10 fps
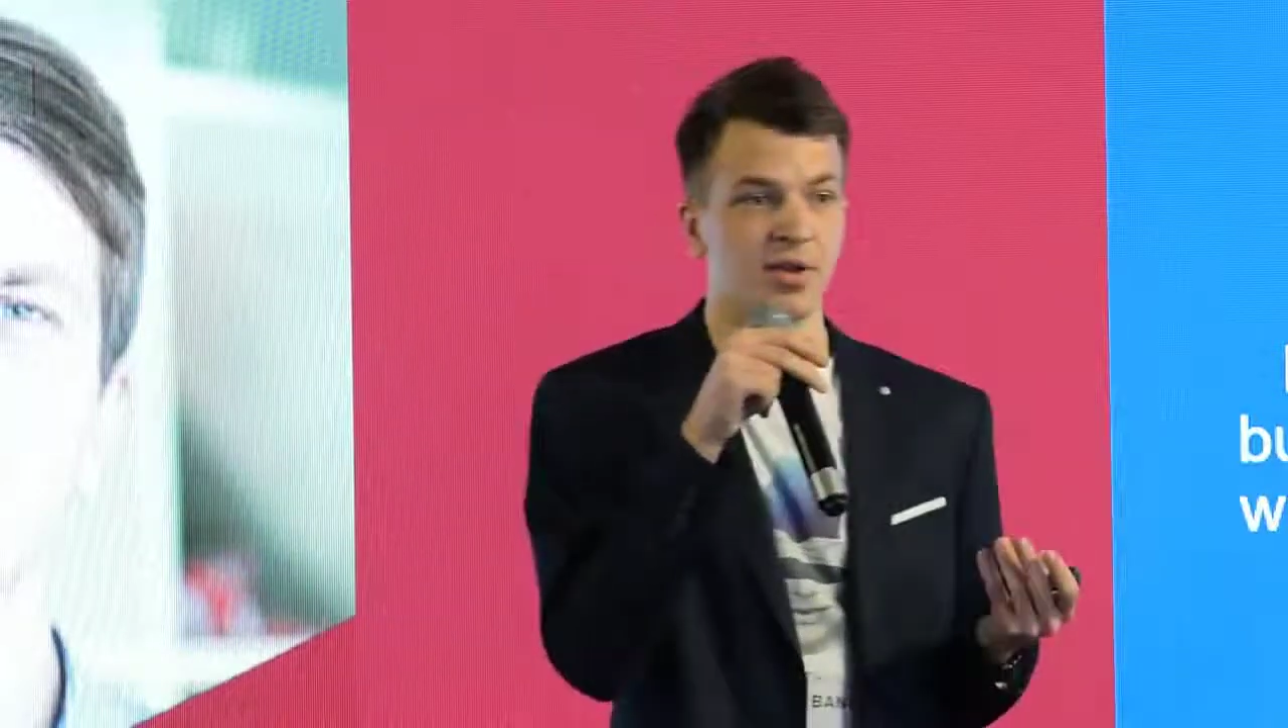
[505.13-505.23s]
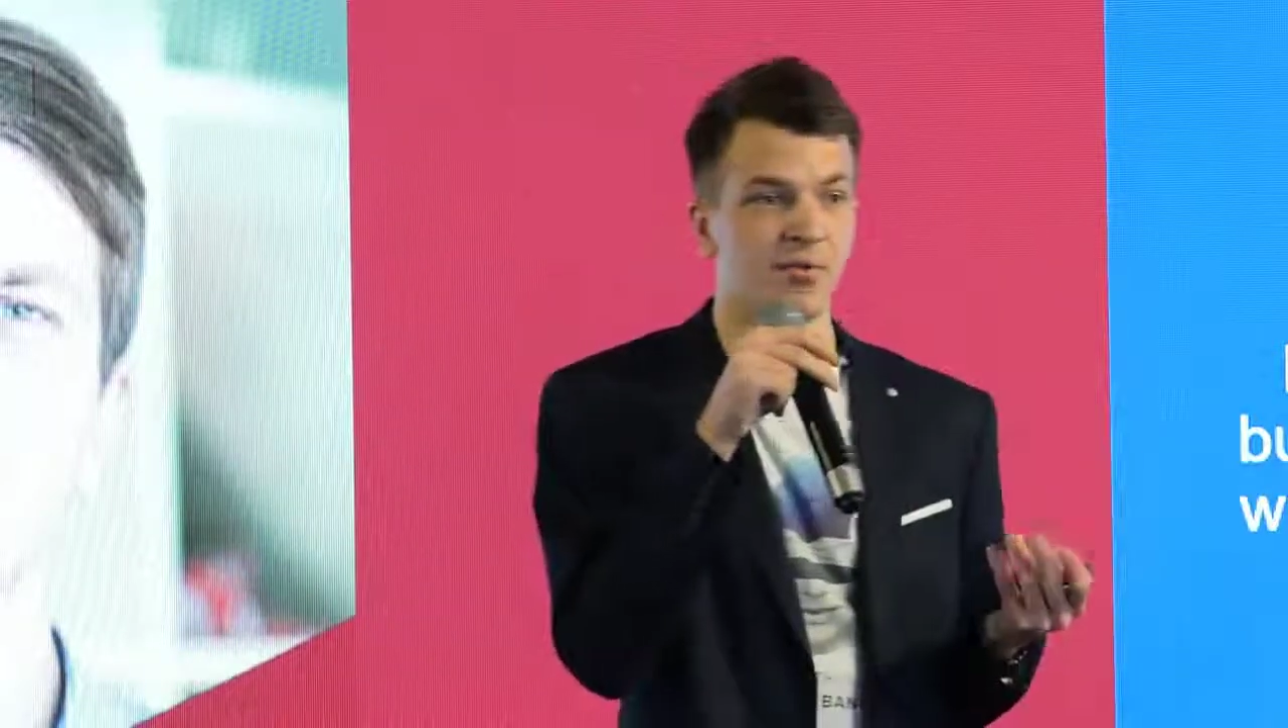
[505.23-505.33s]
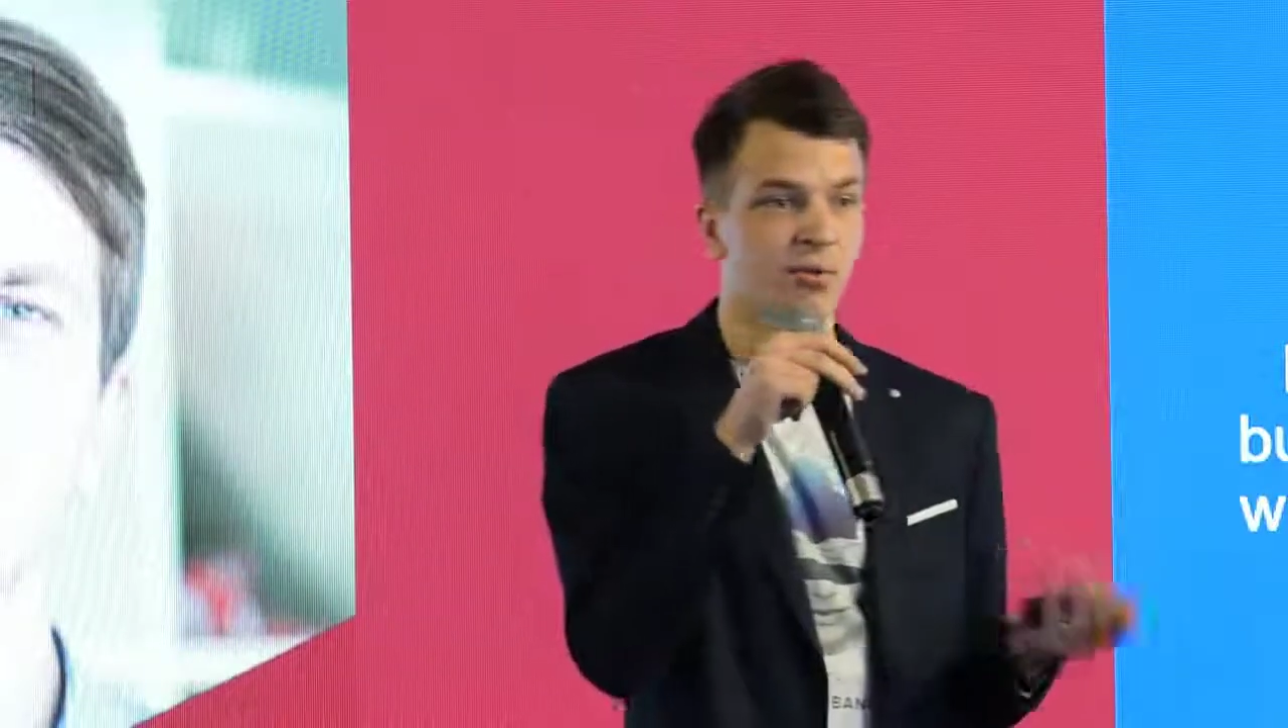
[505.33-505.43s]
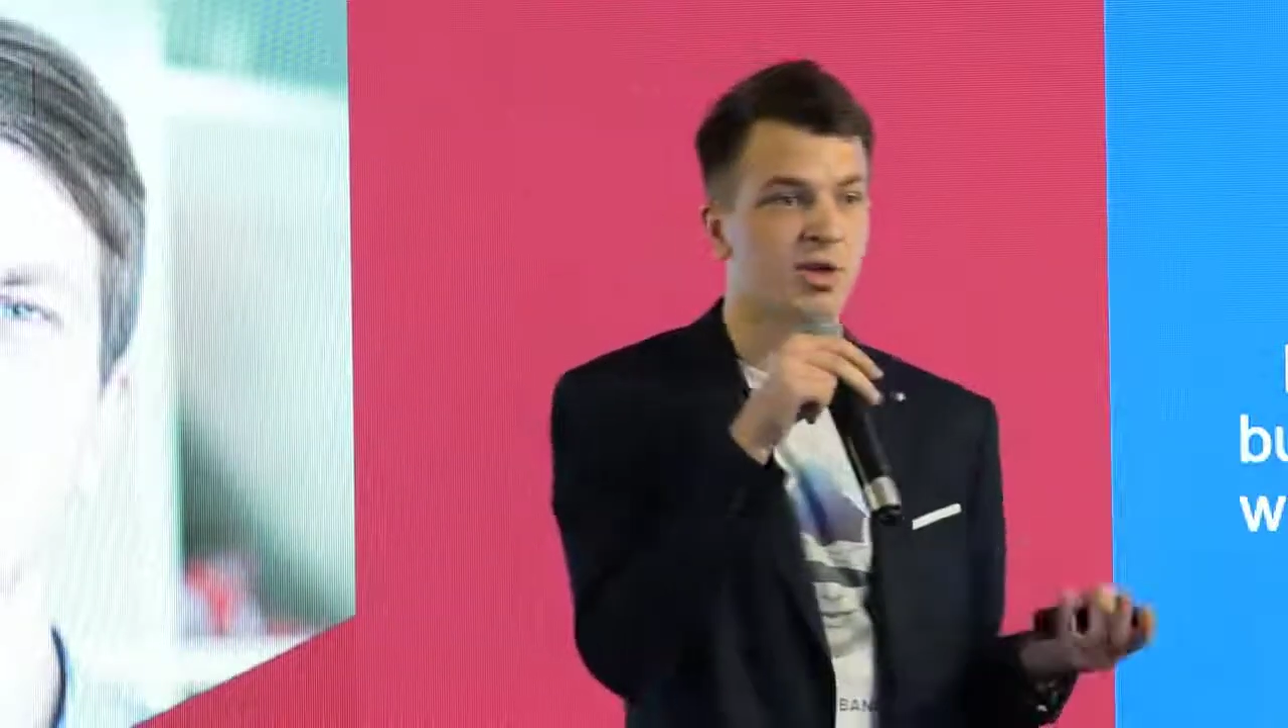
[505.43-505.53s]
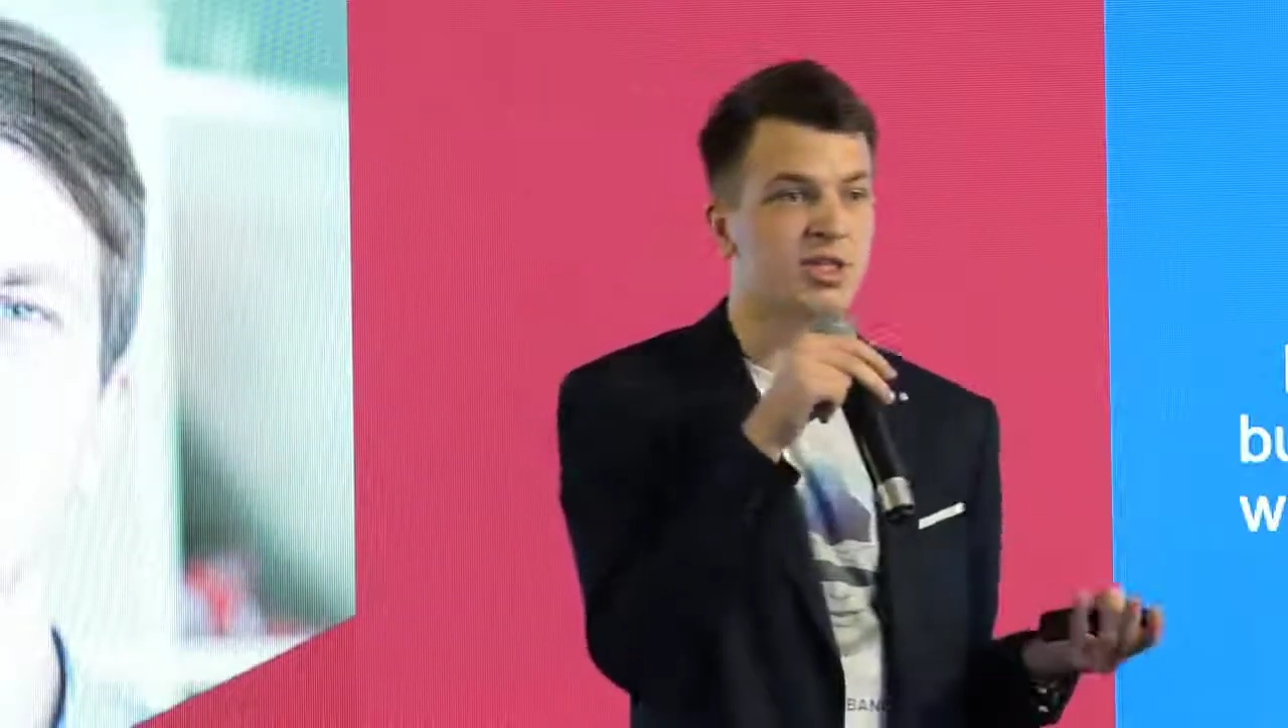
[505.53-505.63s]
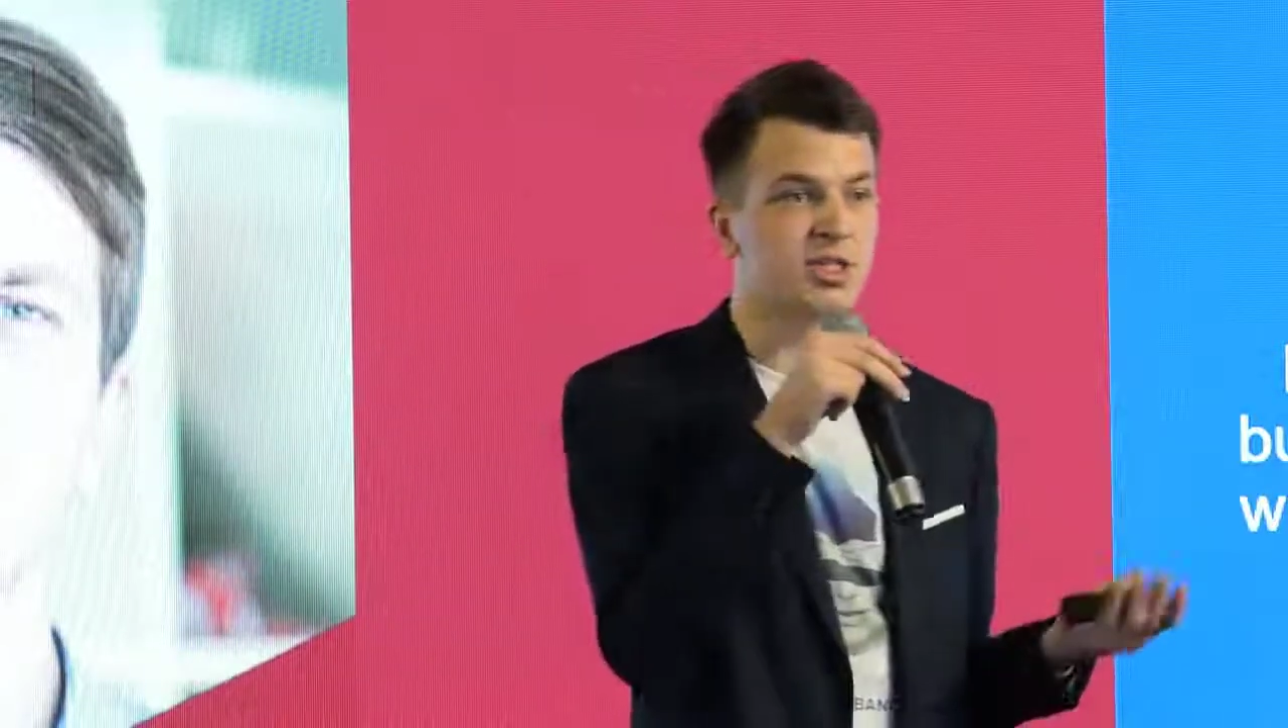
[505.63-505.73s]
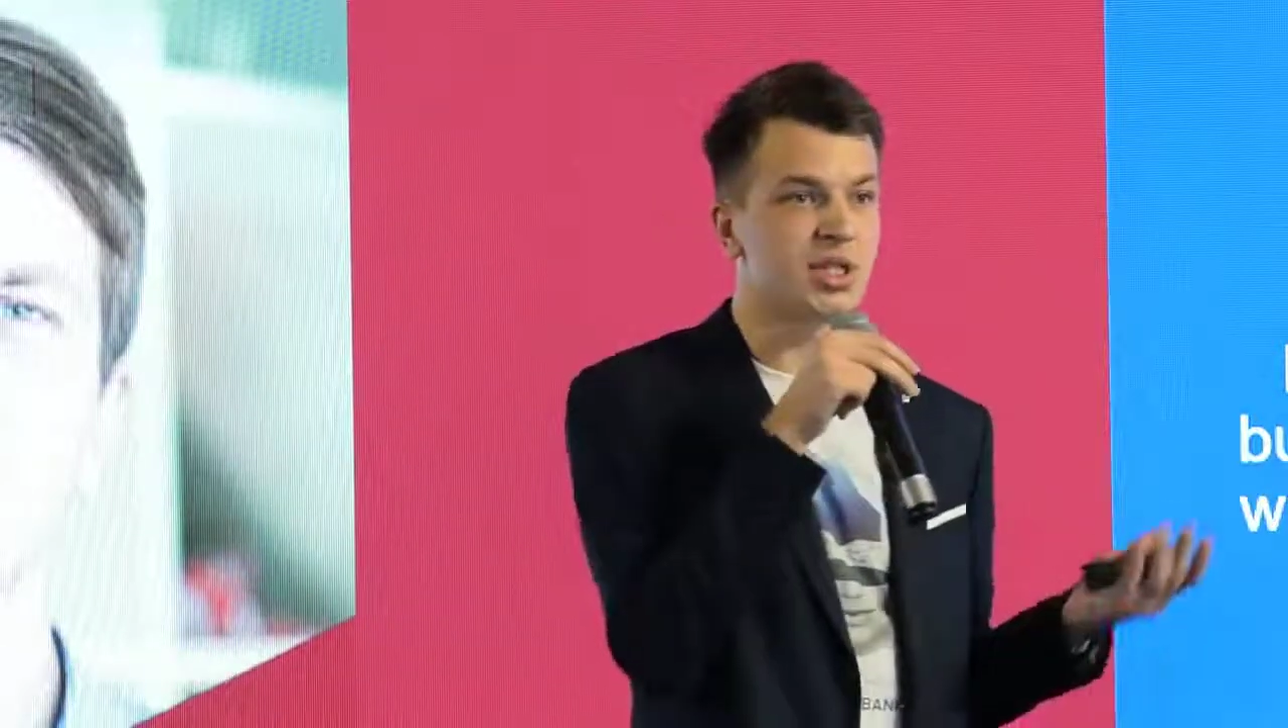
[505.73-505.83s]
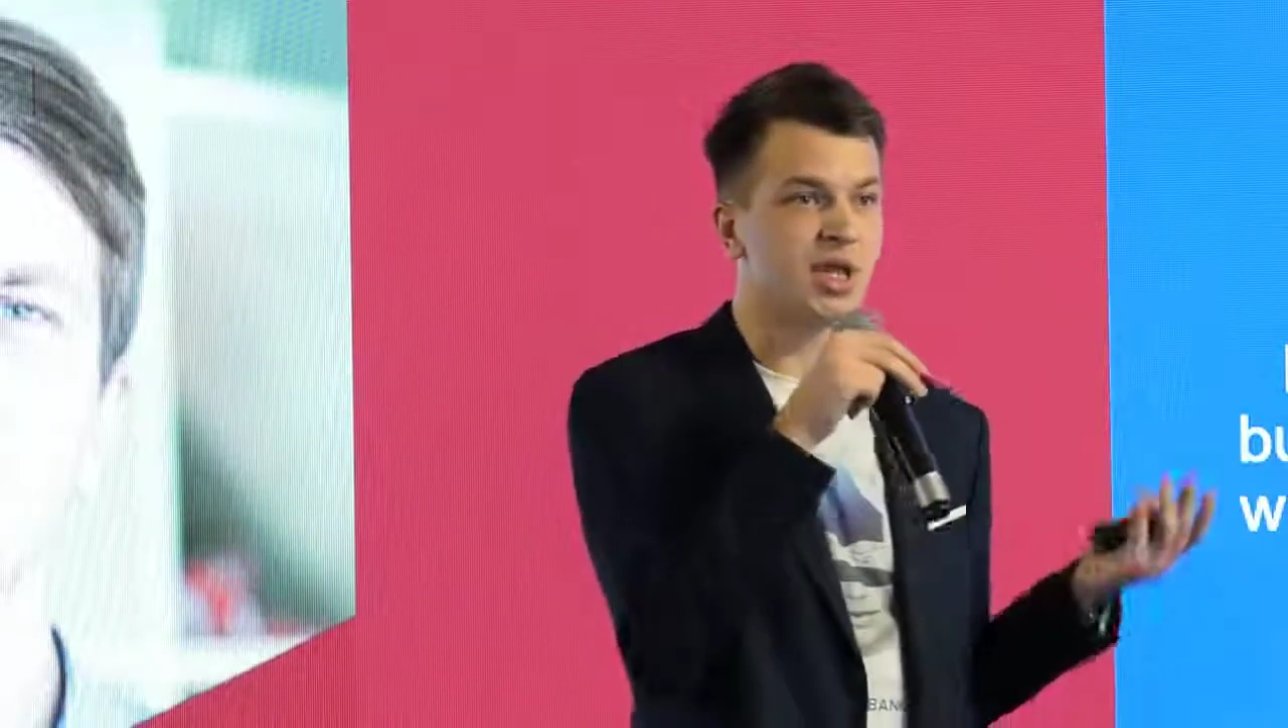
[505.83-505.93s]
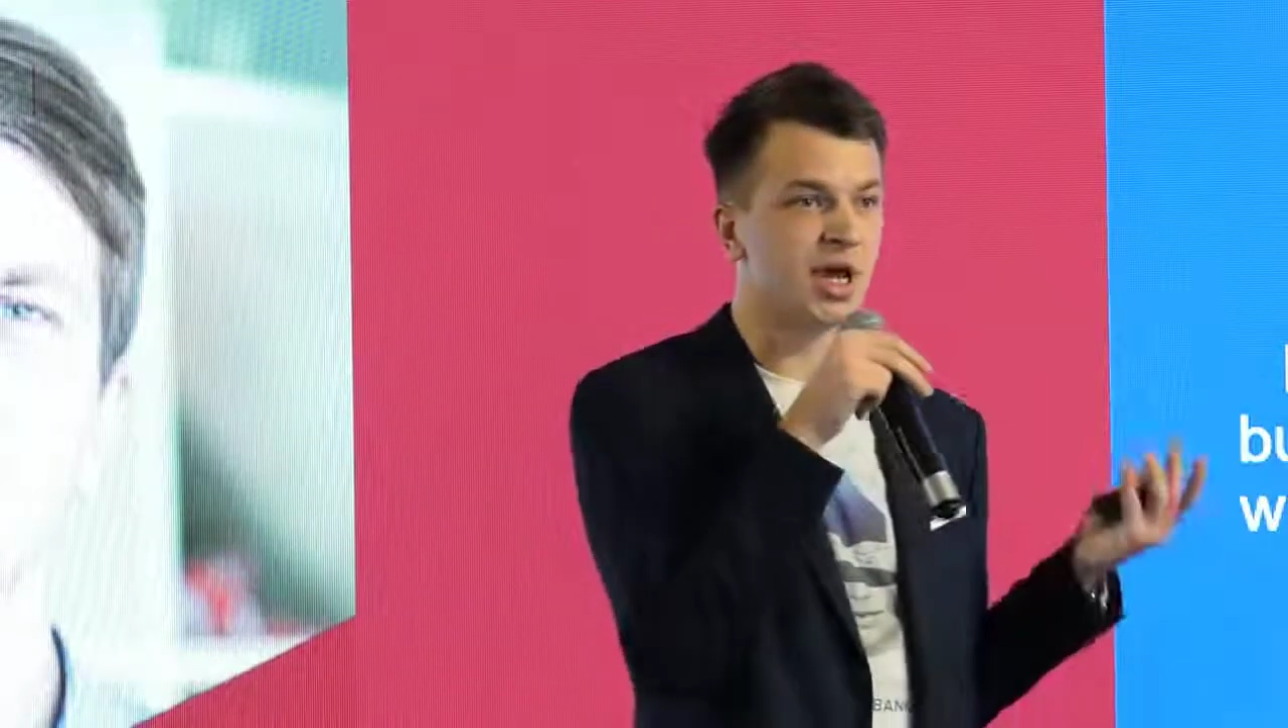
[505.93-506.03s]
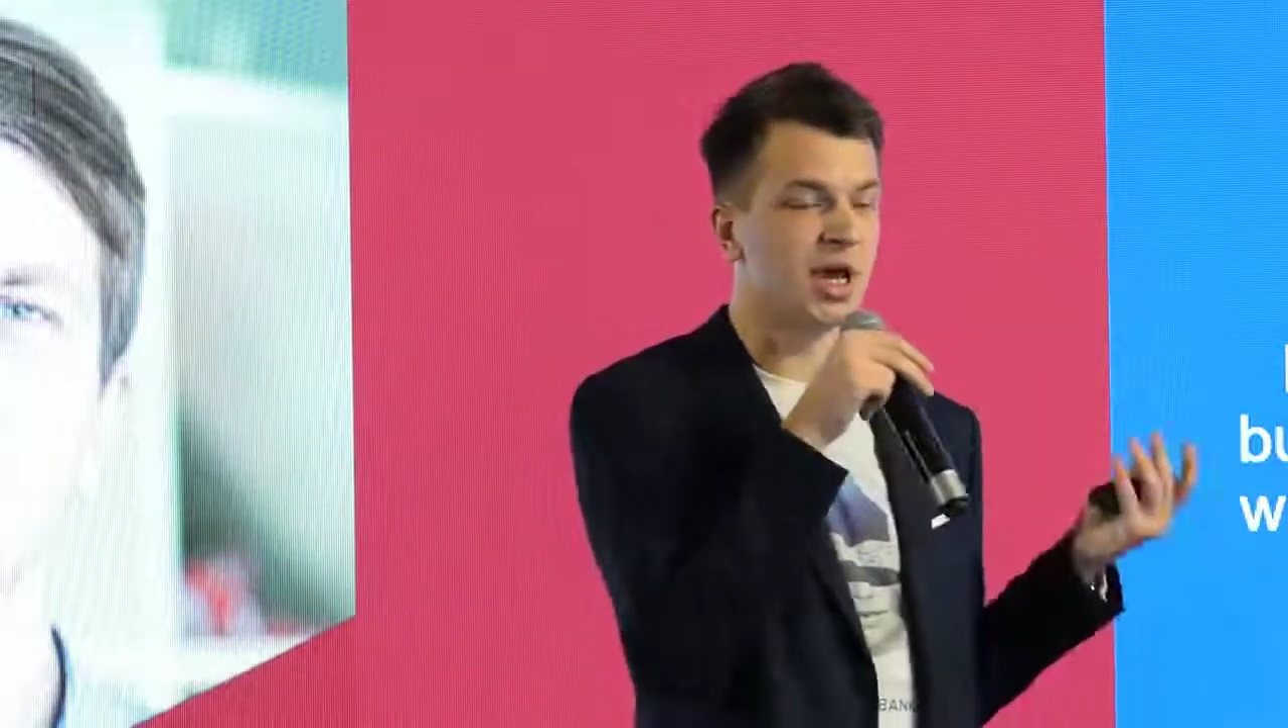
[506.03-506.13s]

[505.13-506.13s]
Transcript: of course,